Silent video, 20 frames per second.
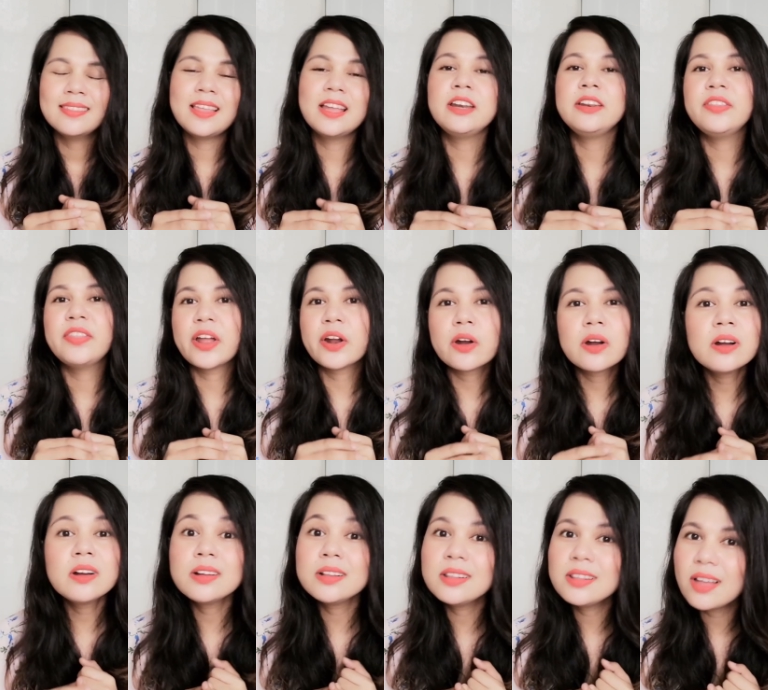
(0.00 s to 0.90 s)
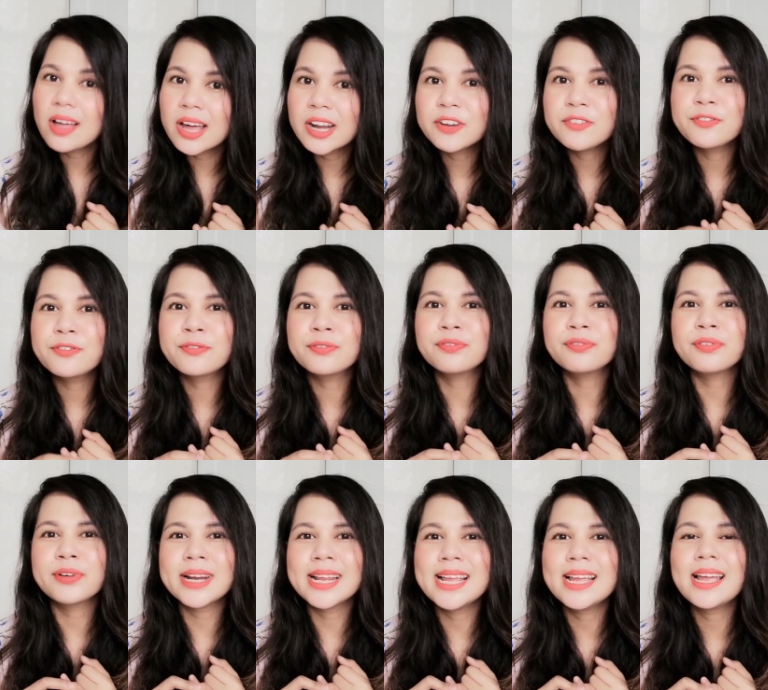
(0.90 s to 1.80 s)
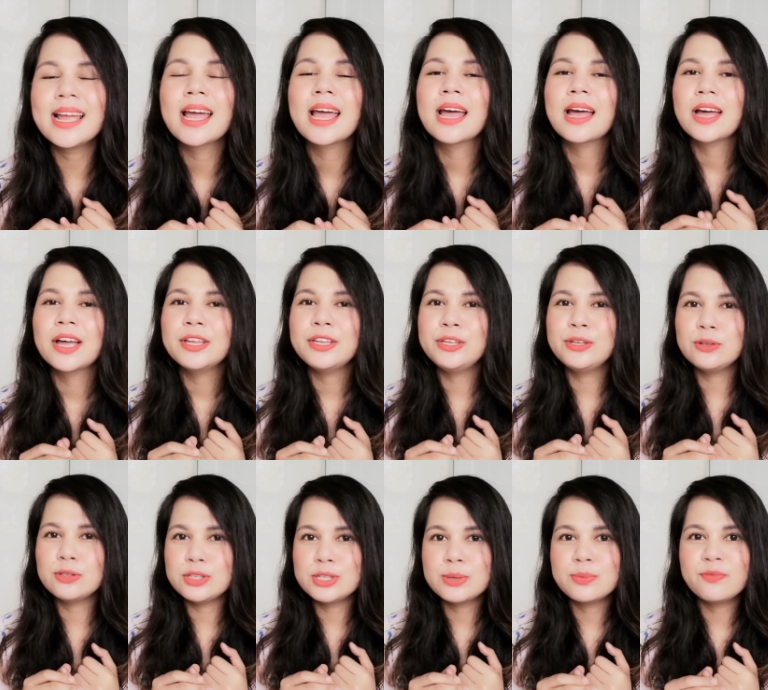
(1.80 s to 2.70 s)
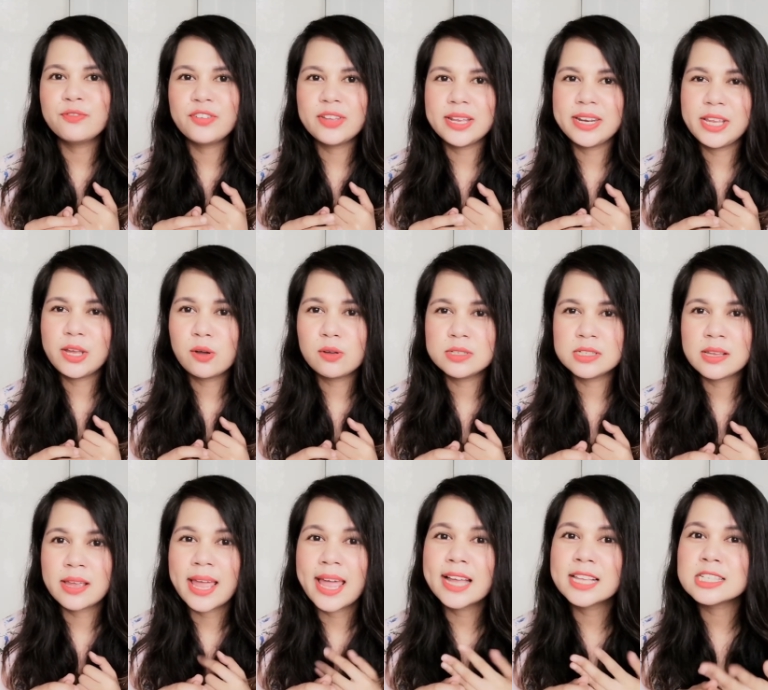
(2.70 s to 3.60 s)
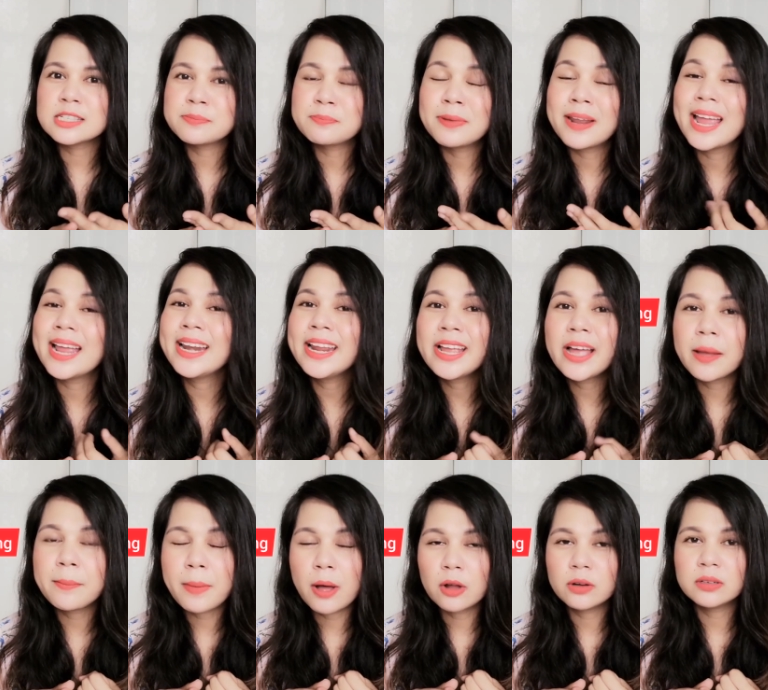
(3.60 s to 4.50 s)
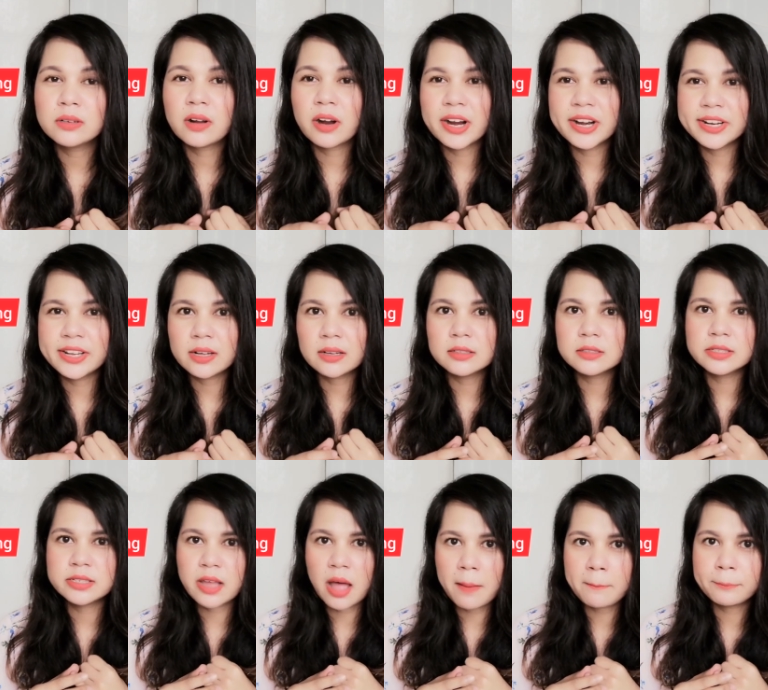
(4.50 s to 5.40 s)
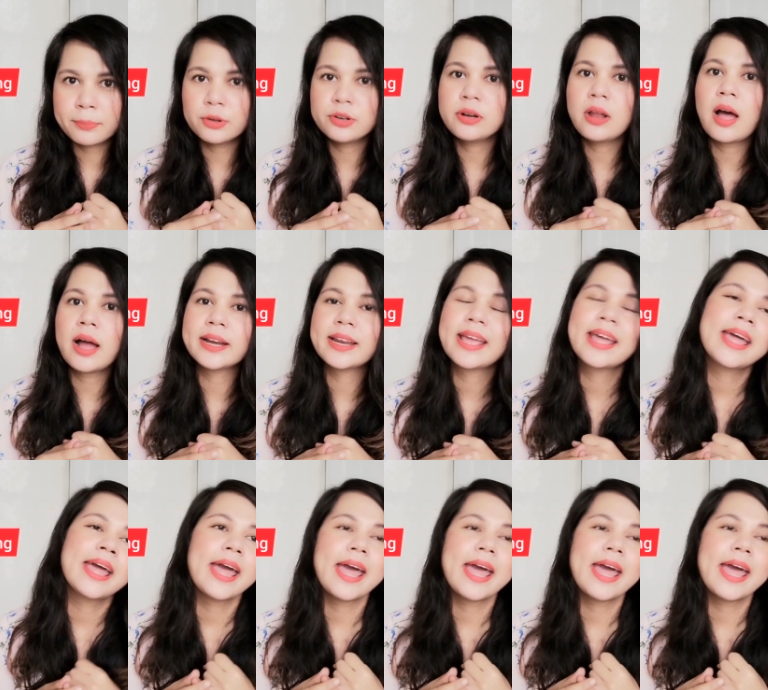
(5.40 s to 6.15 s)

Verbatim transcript: Then there are a lot of free YouTube videos explaining about cardiac tamponade.